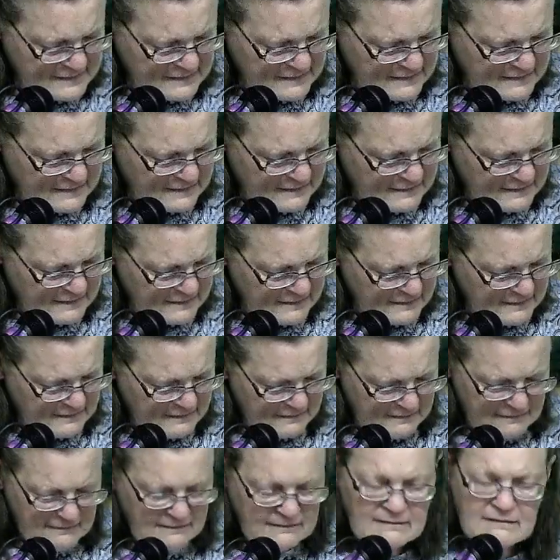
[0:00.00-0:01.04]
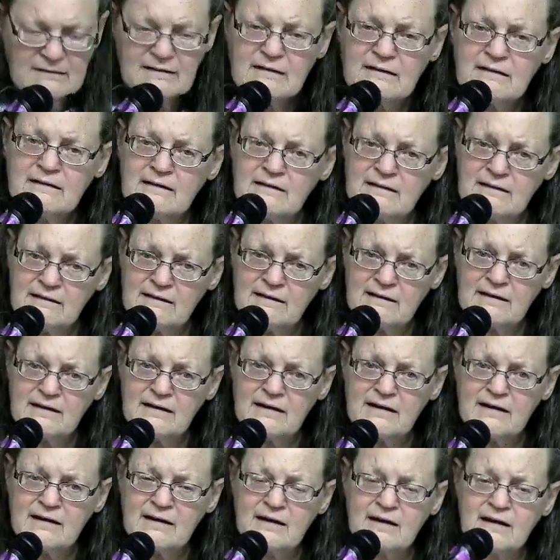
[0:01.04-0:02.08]
Is this really talking about
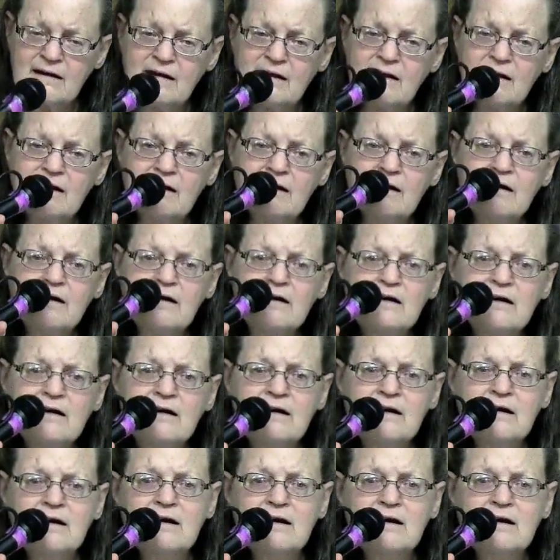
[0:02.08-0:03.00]
the church?